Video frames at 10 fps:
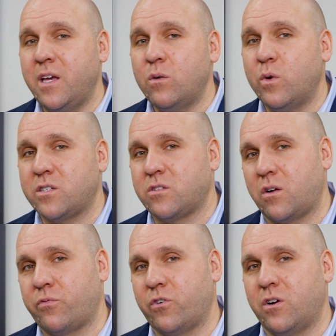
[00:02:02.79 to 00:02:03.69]
in West
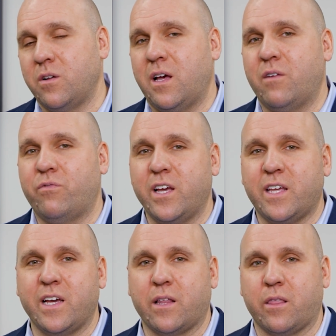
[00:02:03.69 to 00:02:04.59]
Hartford at
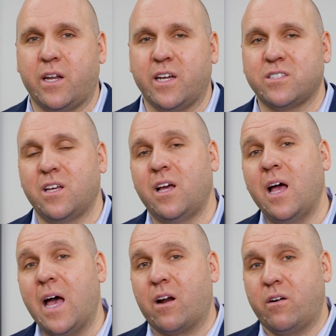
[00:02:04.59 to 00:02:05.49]
Viking Athletics
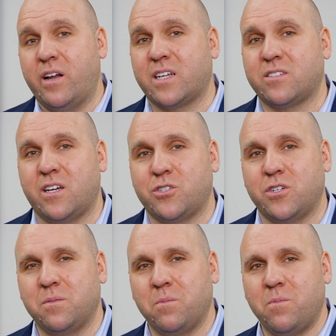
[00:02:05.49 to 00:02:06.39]
at our next
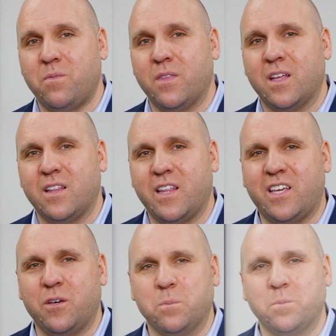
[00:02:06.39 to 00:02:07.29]
session.
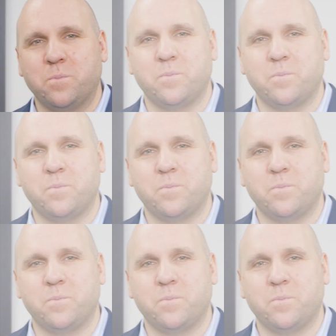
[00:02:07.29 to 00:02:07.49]
Thank you.